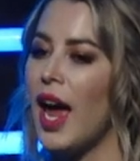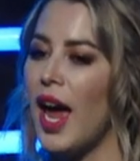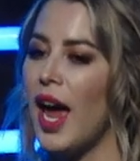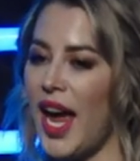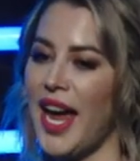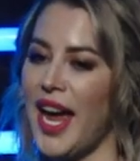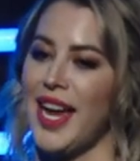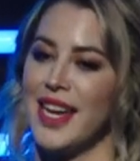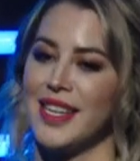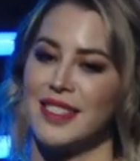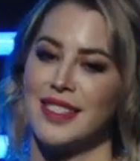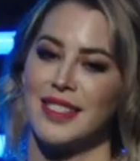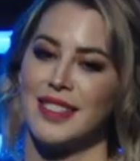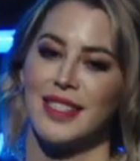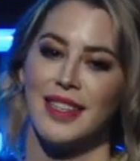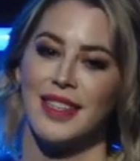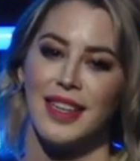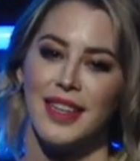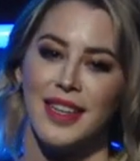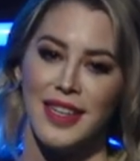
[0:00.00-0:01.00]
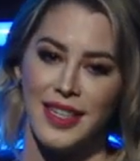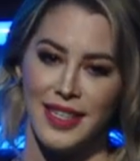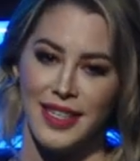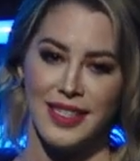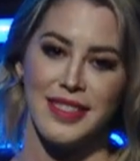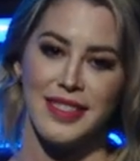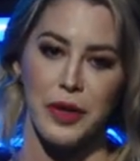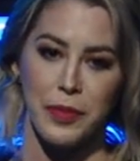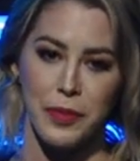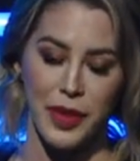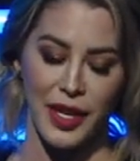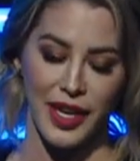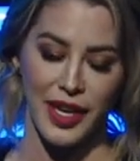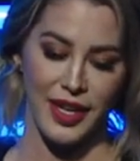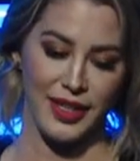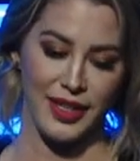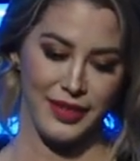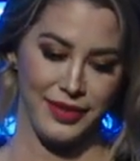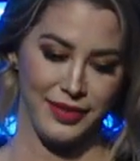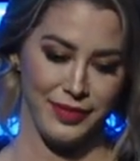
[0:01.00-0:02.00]
has
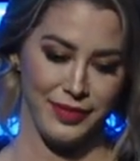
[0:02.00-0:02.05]
something.